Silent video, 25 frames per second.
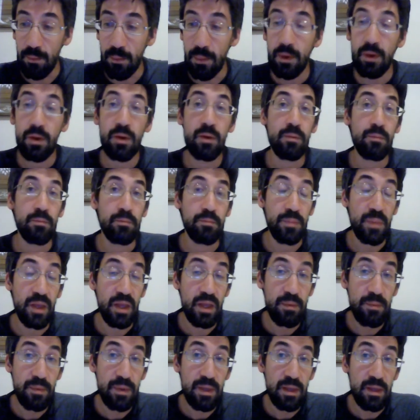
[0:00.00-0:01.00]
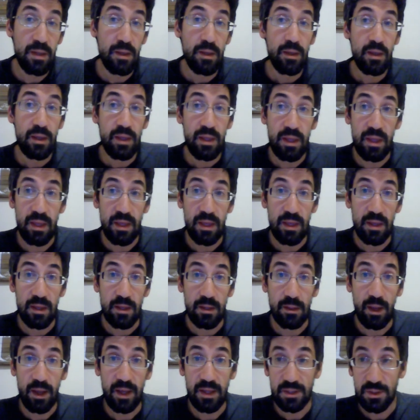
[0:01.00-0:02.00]
maybe in
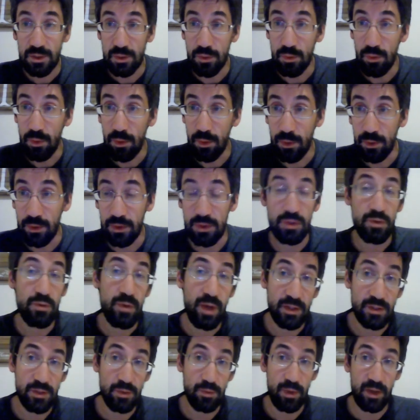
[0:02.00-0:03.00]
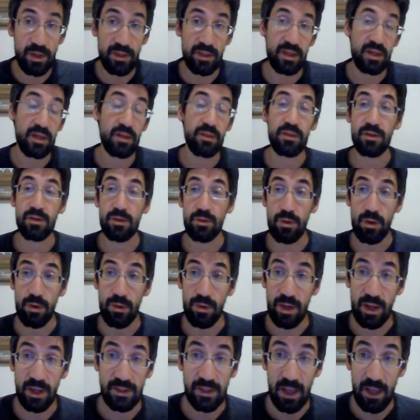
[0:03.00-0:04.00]
high school you had to write like a literary
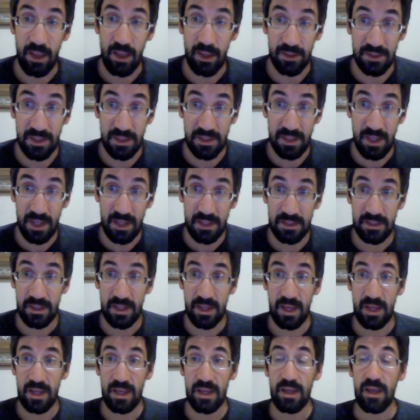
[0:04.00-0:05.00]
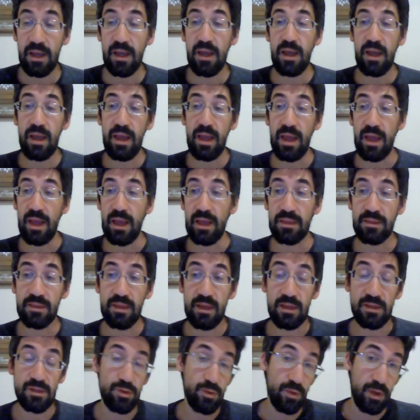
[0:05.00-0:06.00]
analysis essay, and
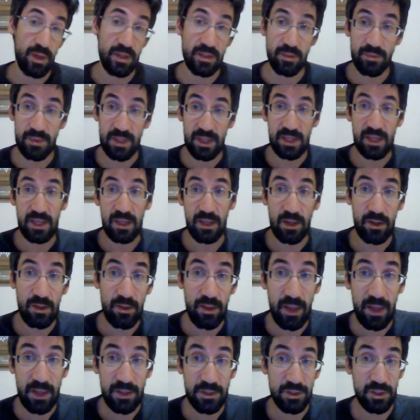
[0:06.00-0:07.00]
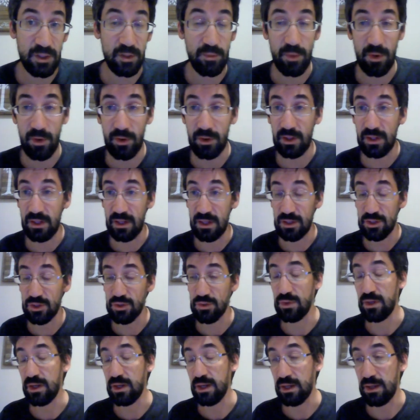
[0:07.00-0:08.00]
then you end up taking a class on American
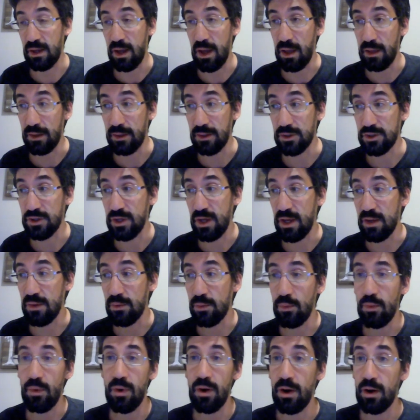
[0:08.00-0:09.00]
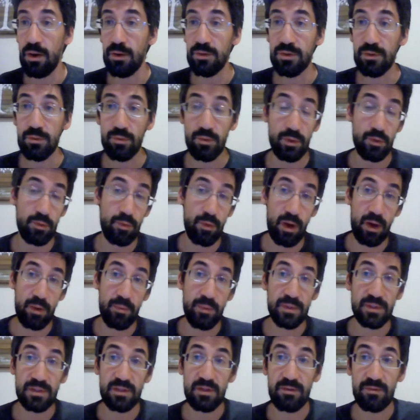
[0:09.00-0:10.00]
history in college. And while the
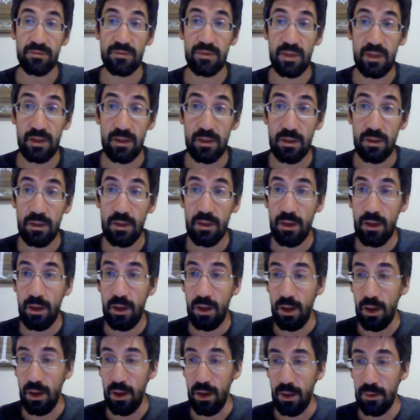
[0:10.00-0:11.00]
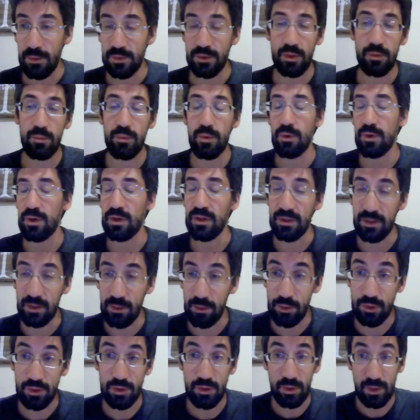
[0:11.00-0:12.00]
requirements of the American
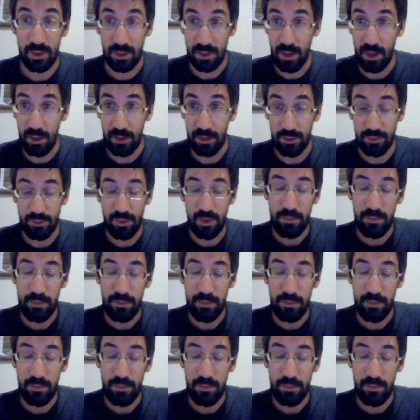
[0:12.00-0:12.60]
literature in college, right?